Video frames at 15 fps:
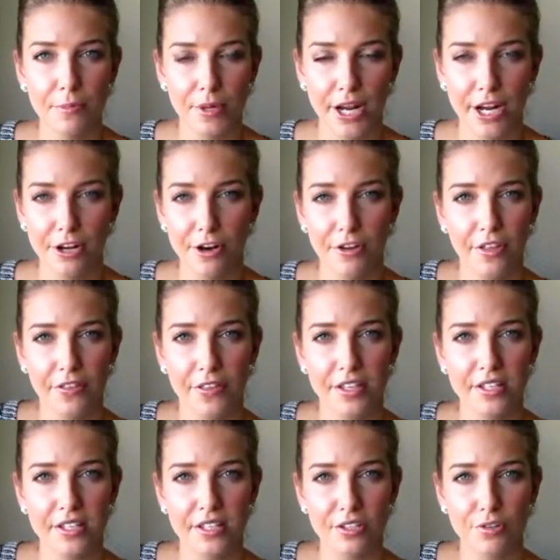but I know that
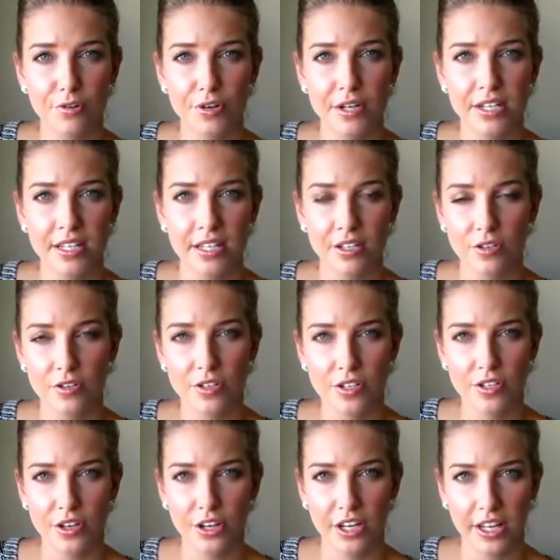there's stories that do
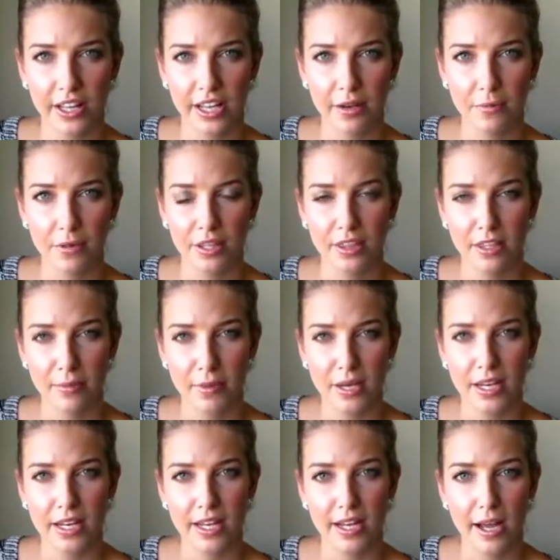circulate within the
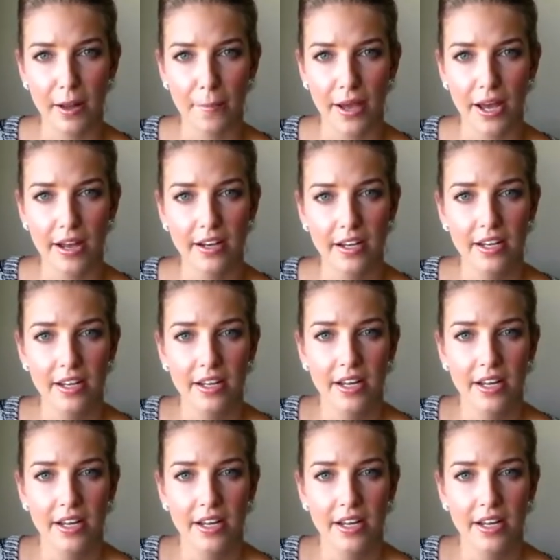media about